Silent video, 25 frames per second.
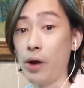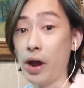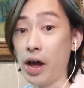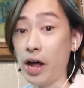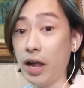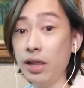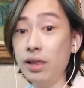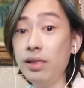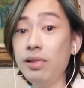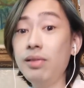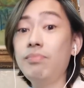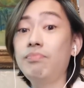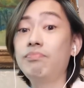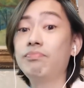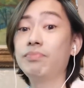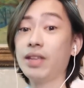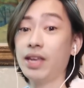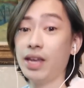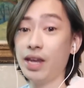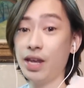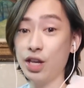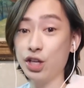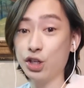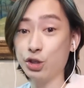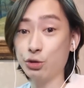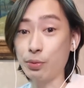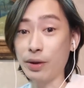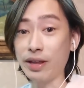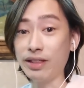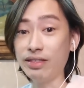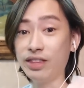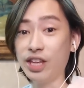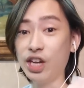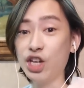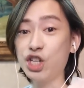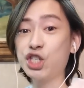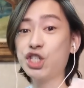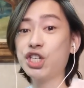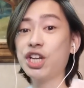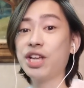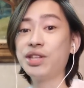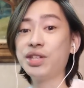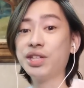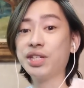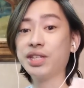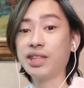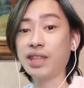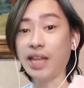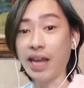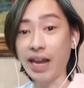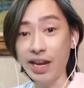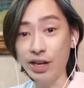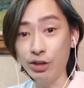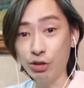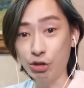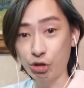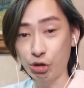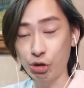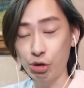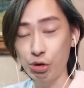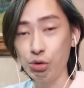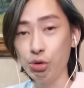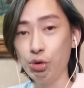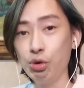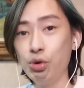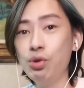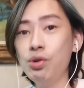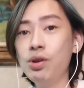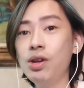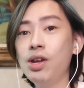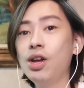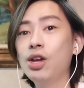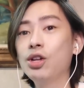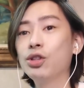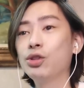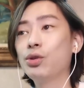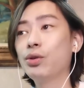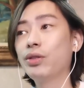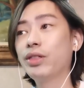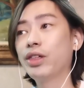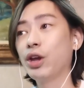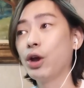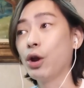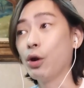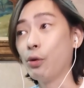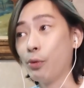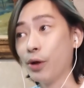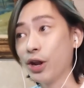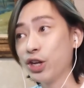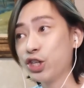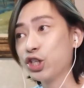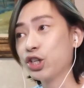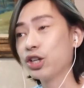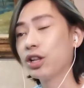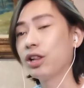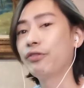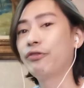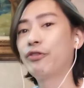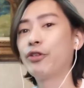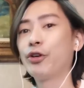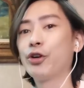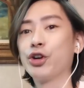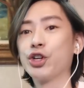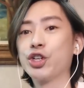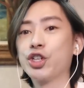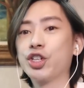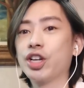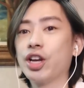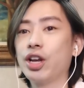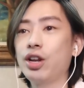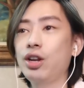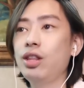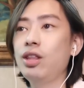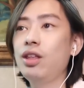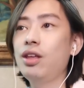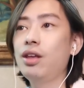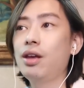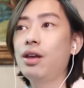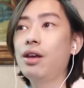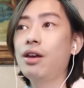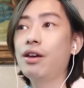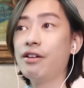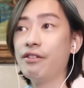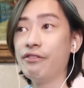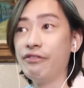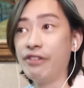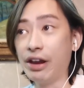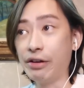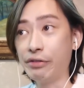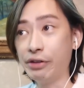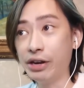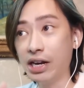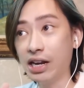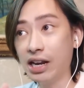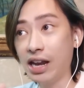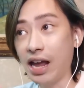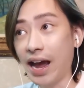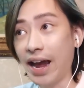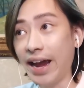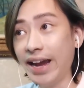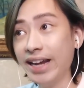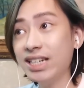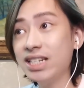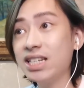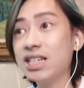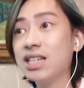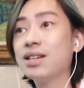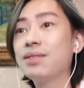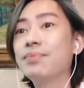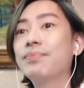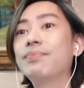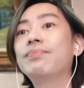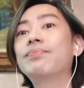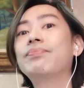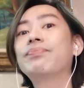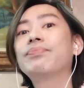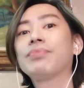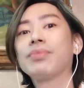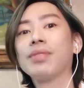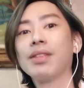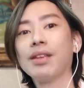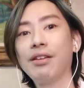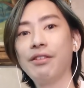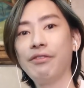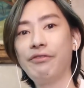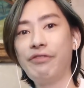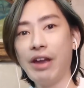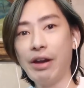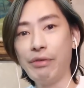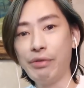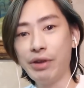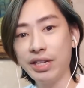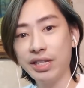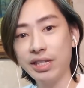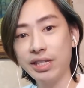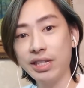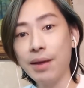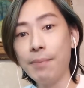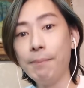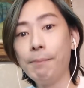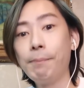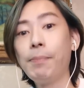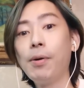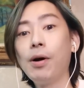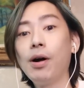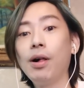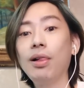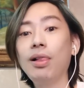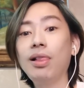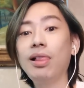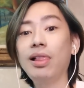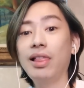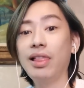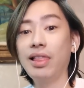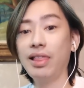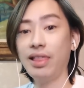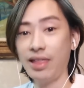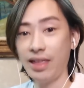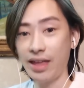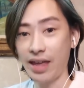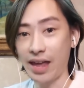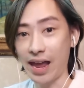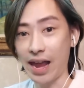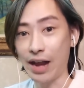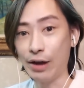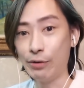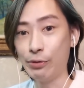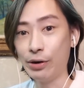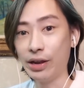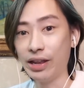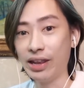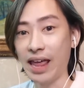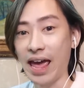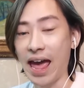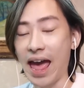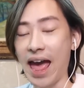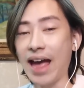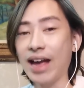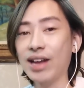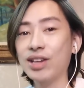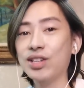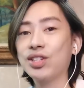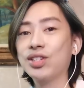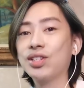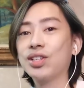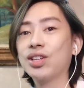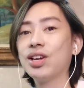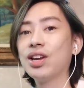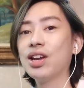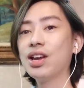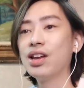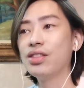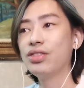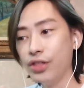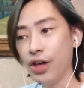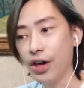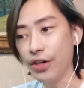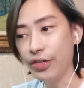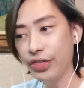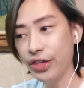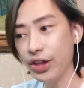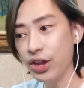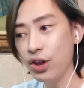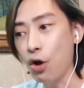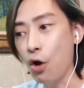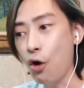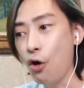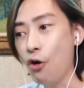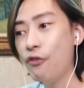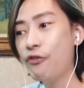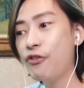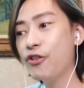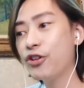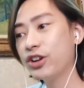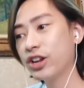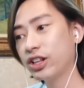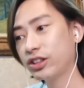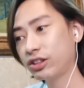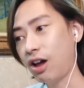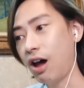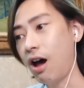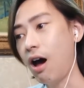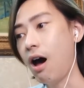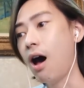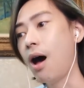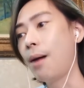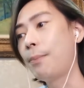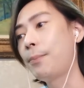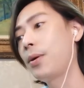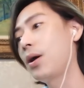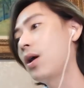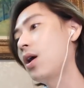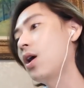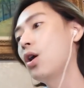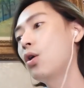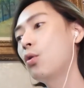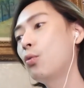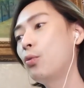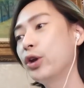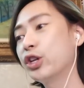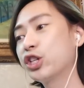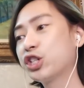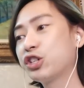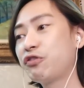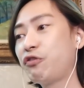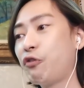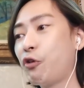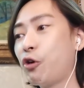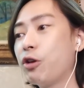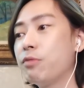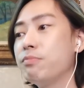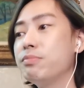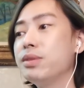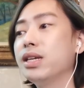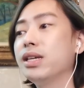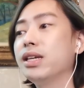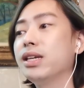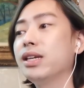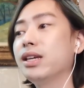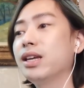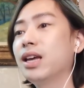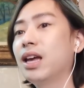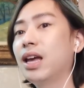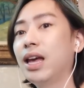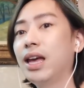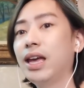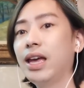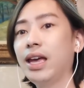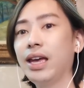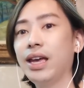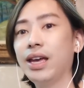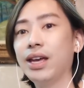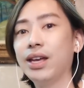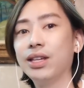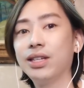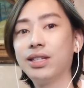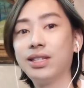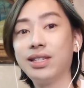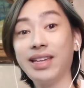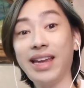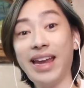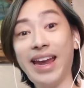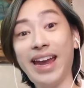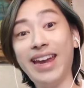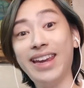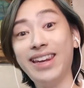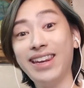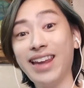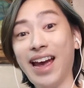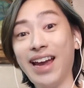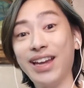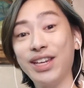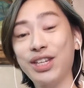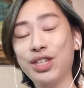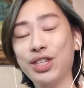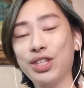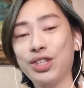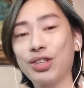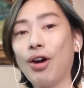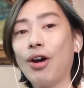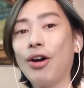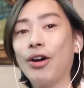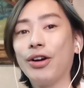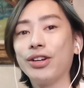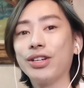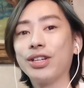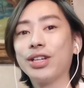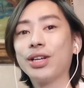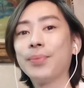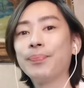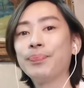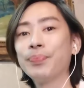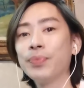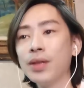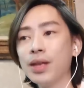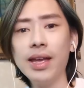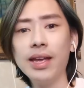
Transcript: Well, his rendition stayed true to the original version. Very light, very simple, and relaxed. Nothing over the top, which for me is a nice start.